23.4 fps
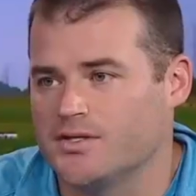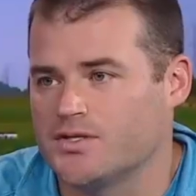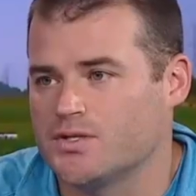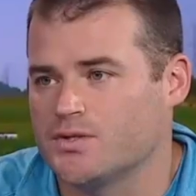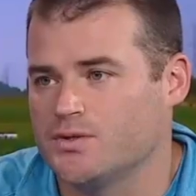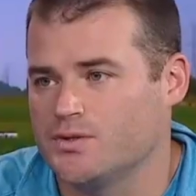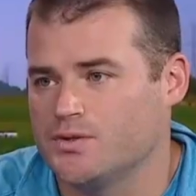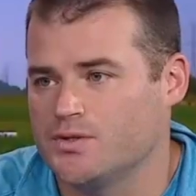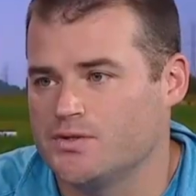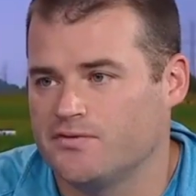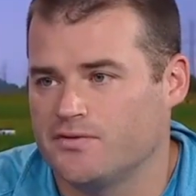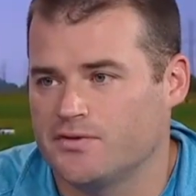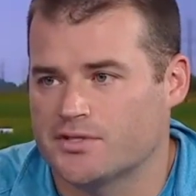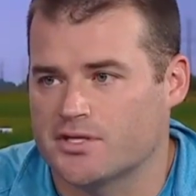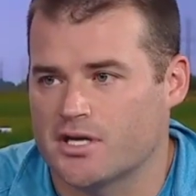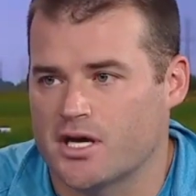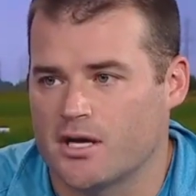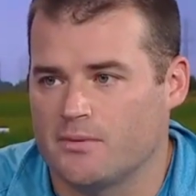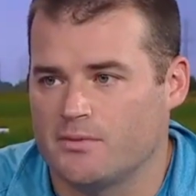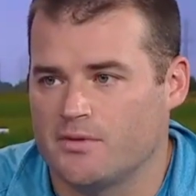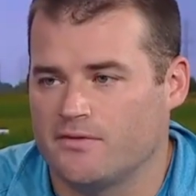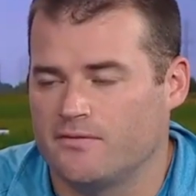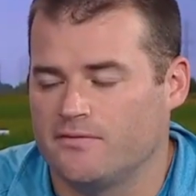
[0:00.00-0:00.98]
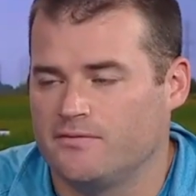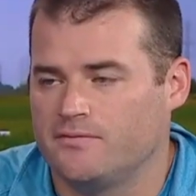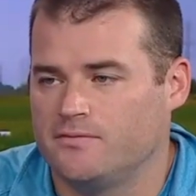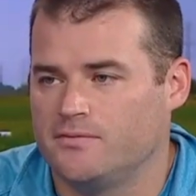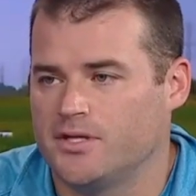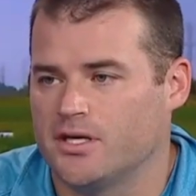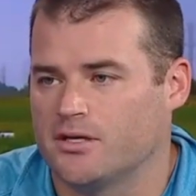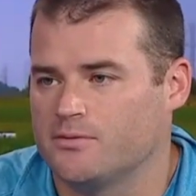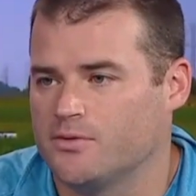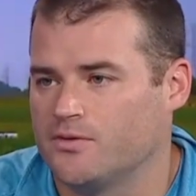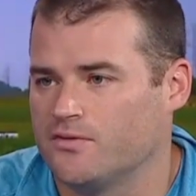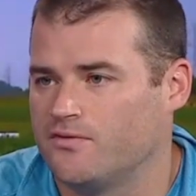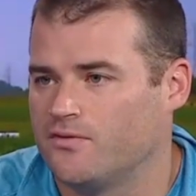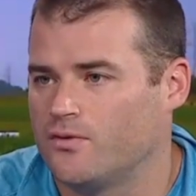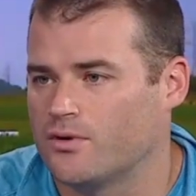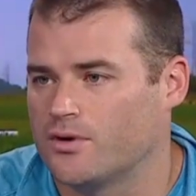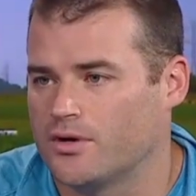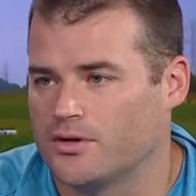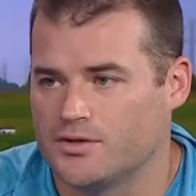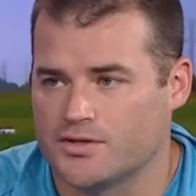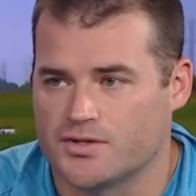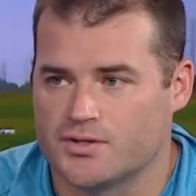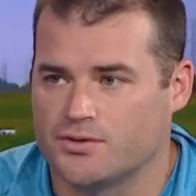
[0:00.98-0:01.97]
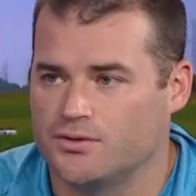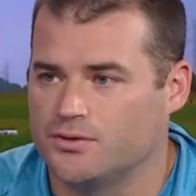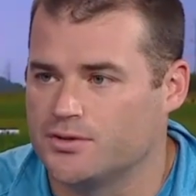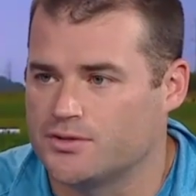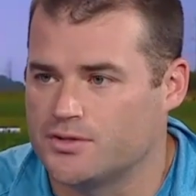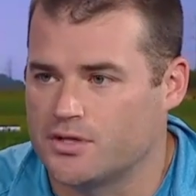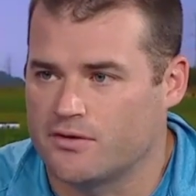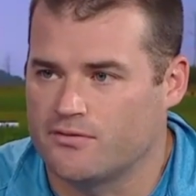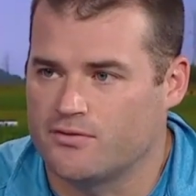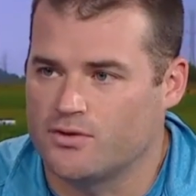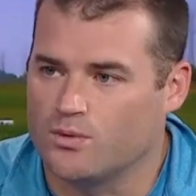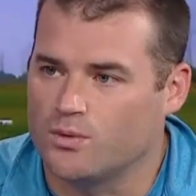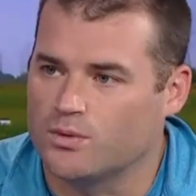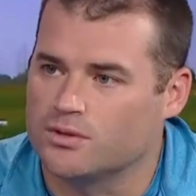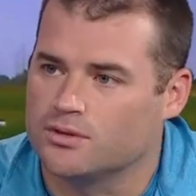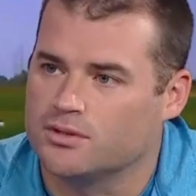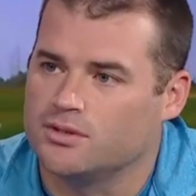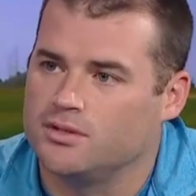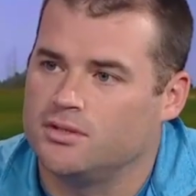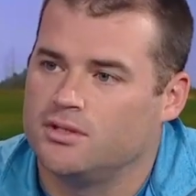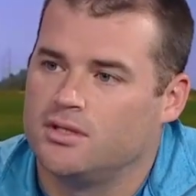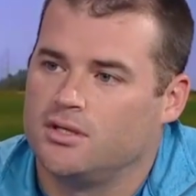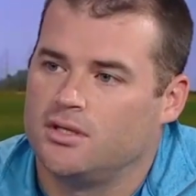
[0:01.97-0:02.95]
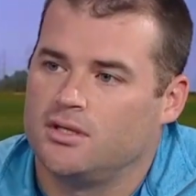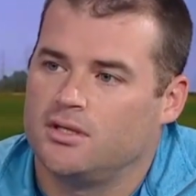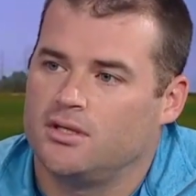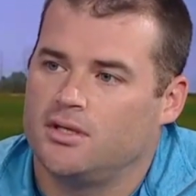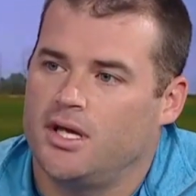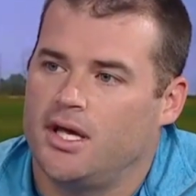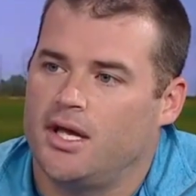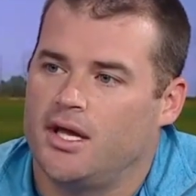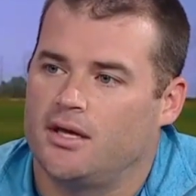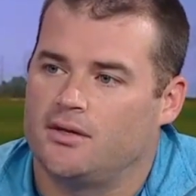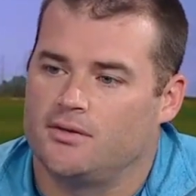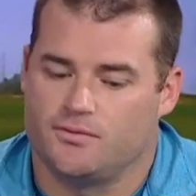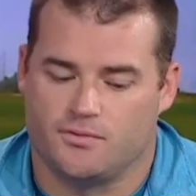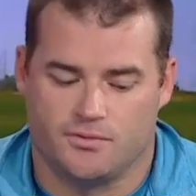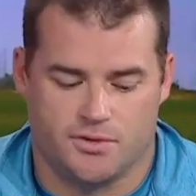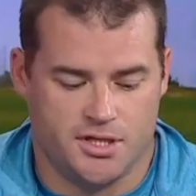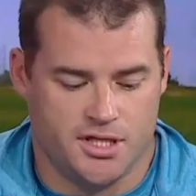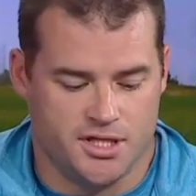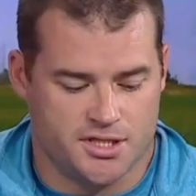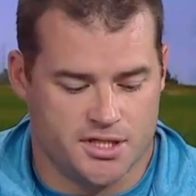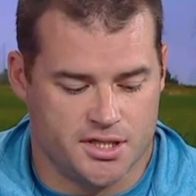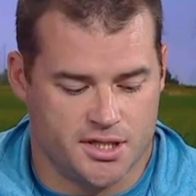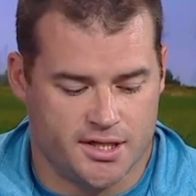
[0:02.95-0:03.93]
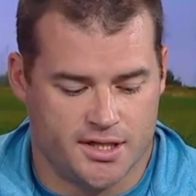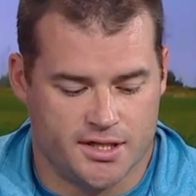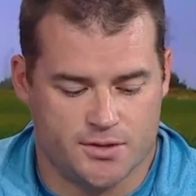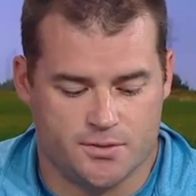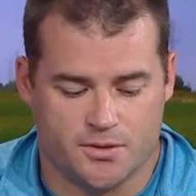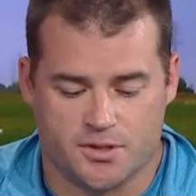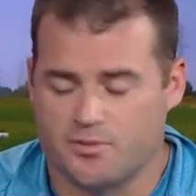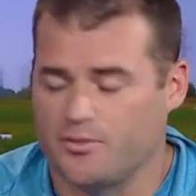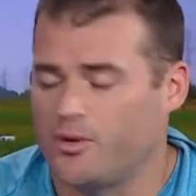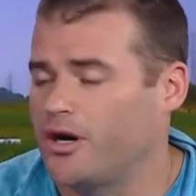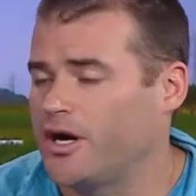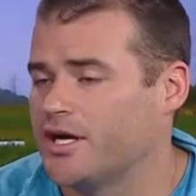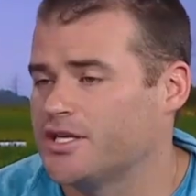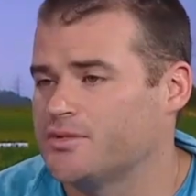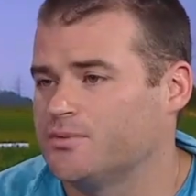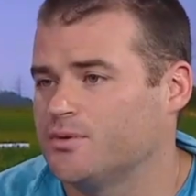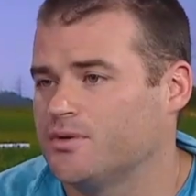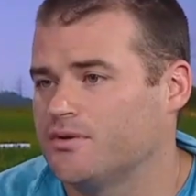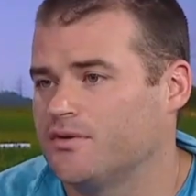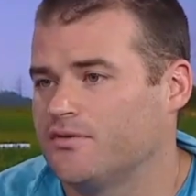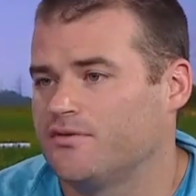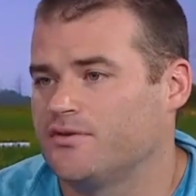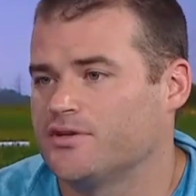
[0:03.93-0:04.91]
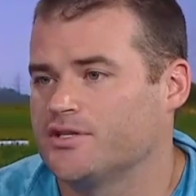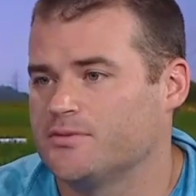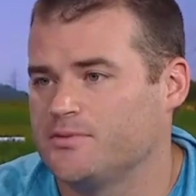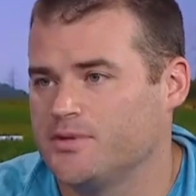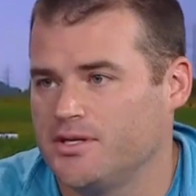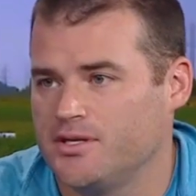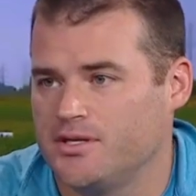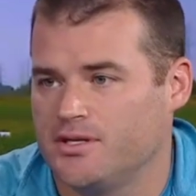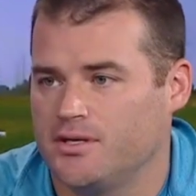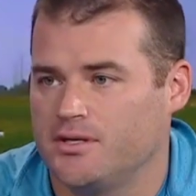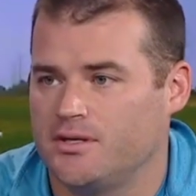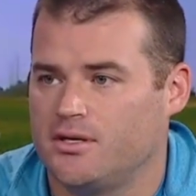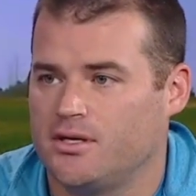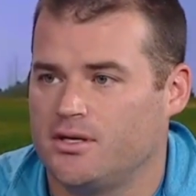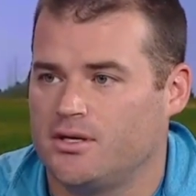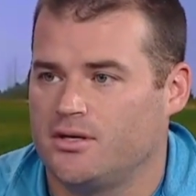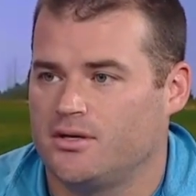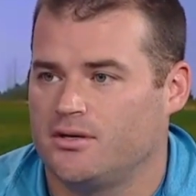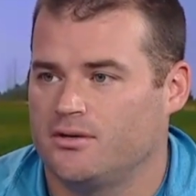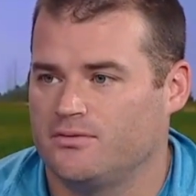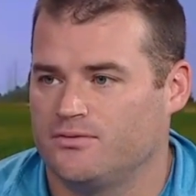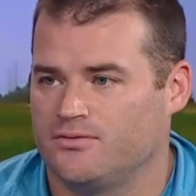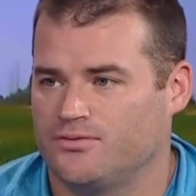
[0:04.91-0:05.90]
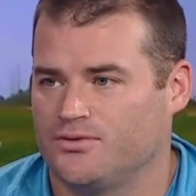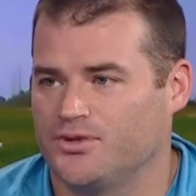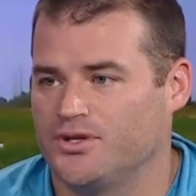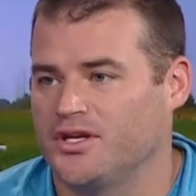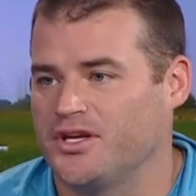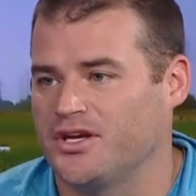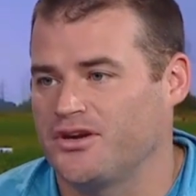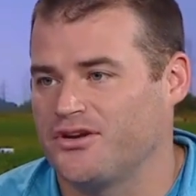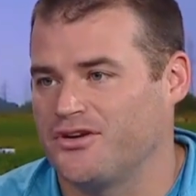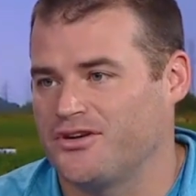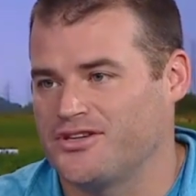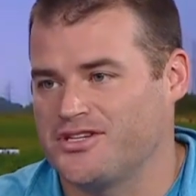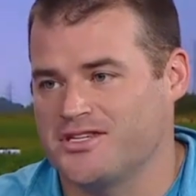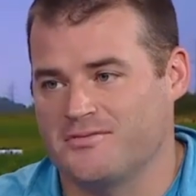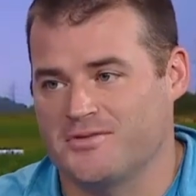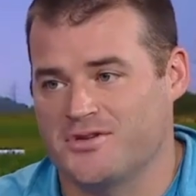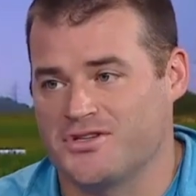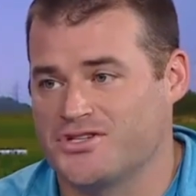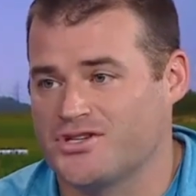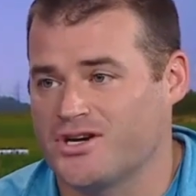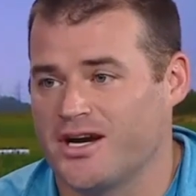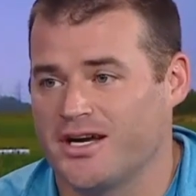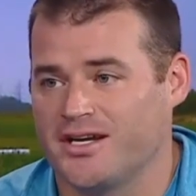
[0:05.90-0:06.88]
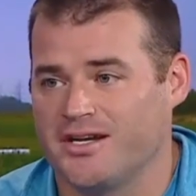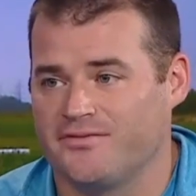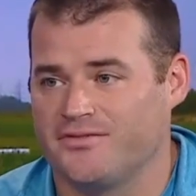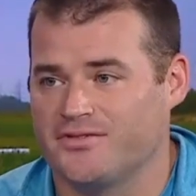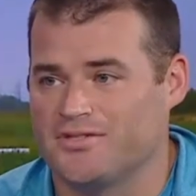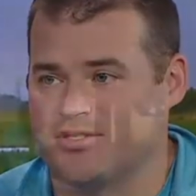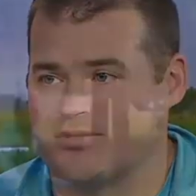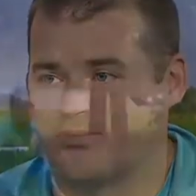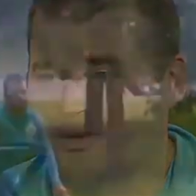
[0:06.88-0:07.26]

in schools full time. I've done about 400 schools all over the world. And teaching kids what's possible with Frisbee, really encouraging them to try different